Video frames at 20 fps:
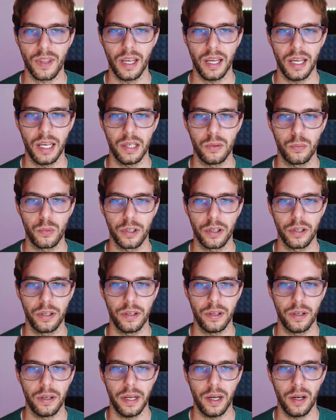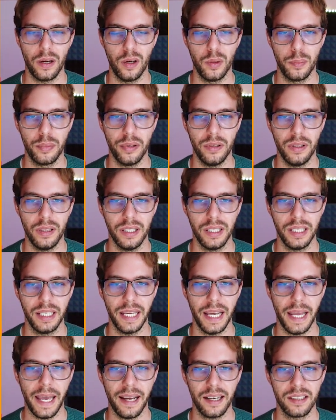and we're going to open the
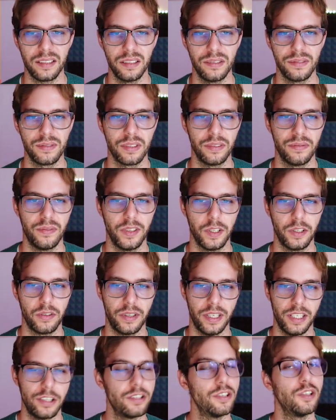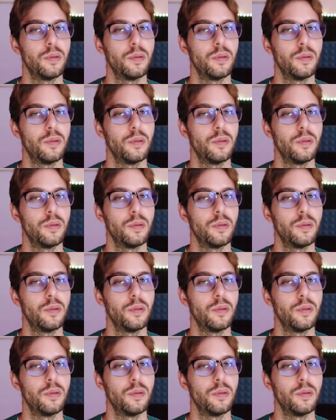active configuration.